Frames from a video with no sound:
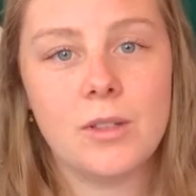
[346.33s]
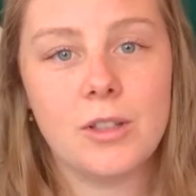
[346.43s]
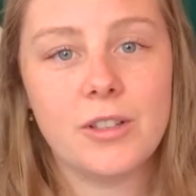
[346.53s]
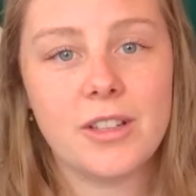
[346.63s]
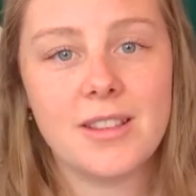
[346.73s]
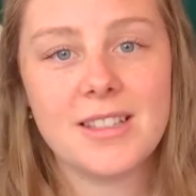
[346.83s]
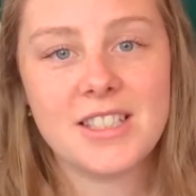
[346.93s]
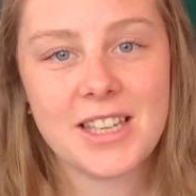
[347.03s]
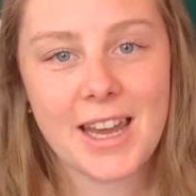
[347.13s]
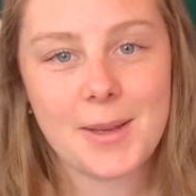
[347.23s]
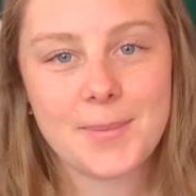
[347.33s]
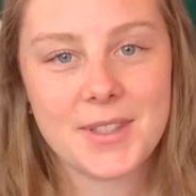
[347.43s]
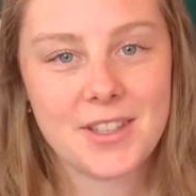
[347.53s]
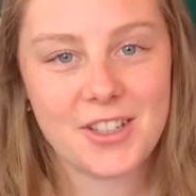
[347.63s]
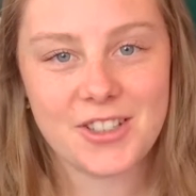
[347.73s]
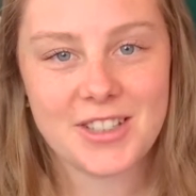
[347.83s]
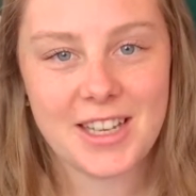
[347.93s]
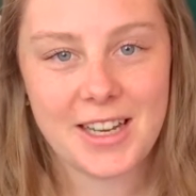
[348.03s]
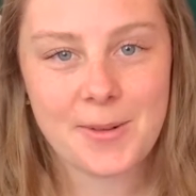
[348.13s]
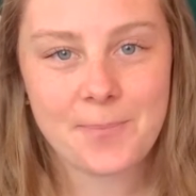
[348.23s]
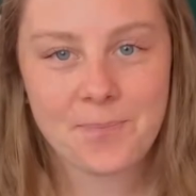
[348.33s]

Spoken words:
look at the shapes that you see.